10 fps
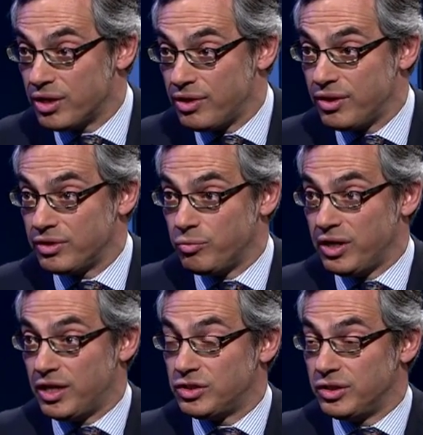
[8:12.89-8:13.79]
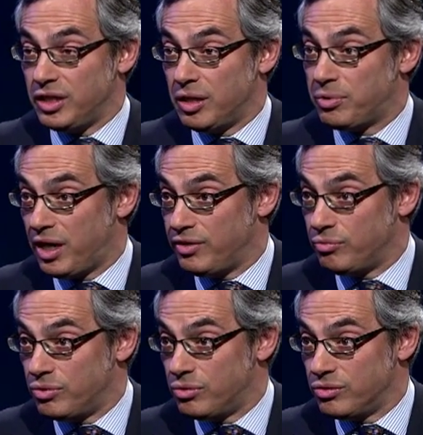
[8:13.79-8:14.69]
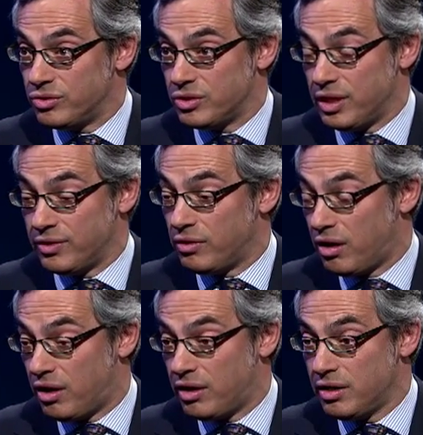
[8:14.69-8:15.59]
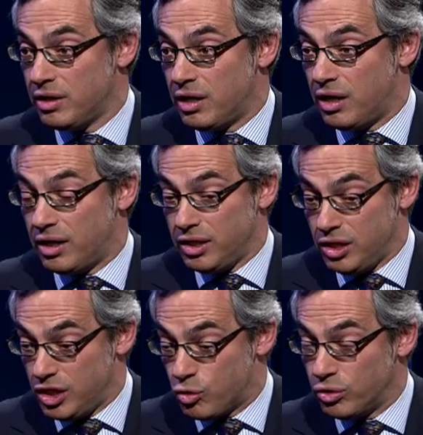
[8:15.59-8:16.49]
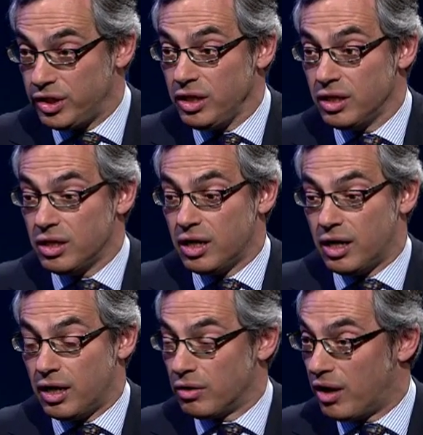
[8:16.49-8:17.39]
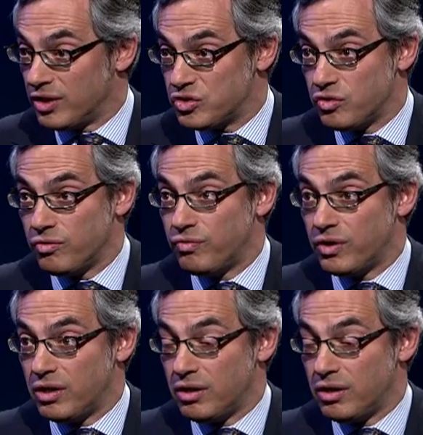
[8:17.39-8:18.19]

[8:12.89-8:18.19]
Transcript: I think that we actually applied the rules and the law Uh, equally. Uh, lots of uh,